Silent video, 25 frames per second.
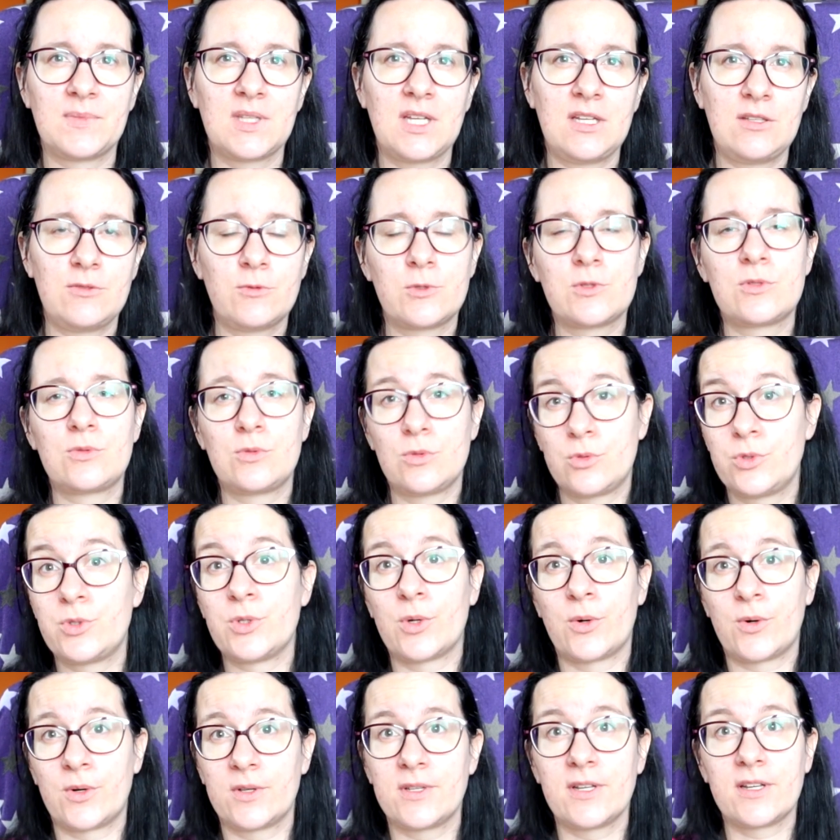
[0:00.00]
It was too
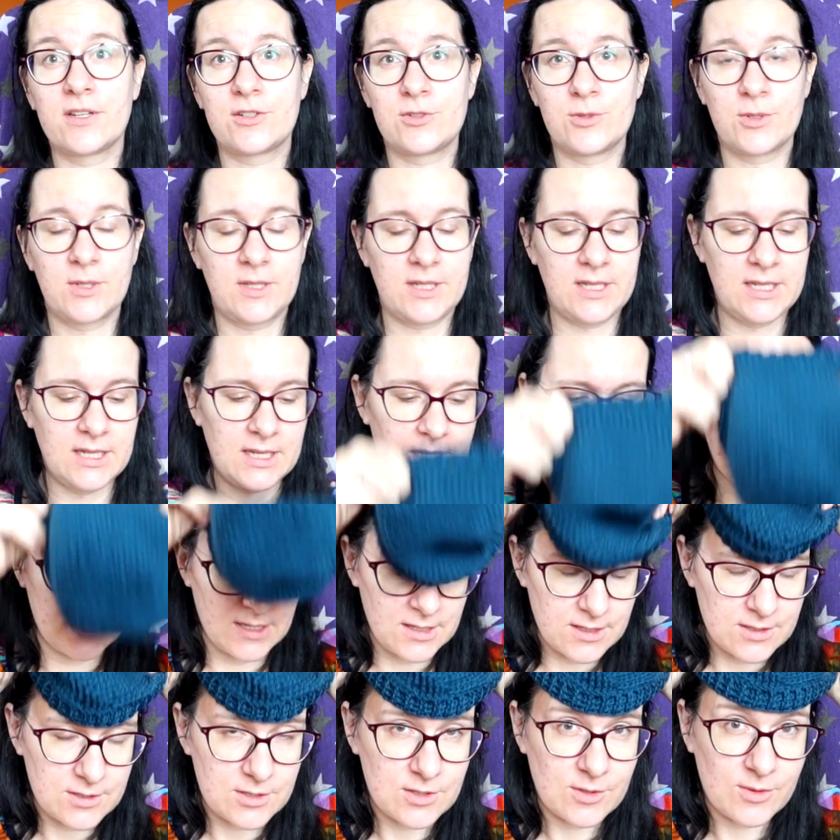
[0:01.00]
short actually,
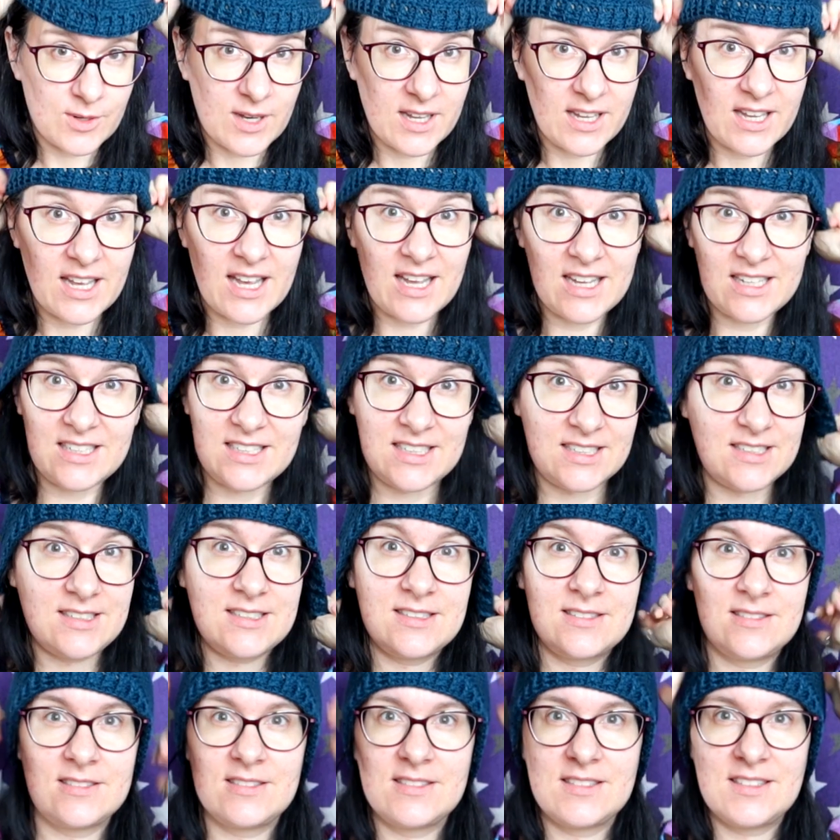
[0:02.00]
so I added